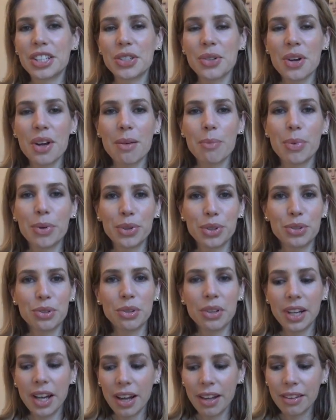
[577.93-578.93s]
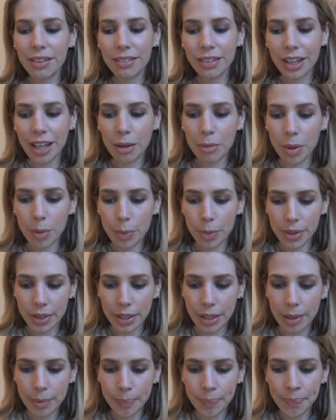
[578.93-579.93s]
So I put the two together and came up with the
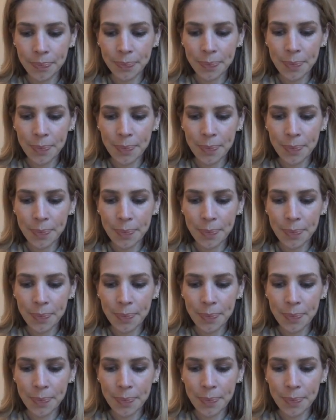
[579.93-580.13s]
name.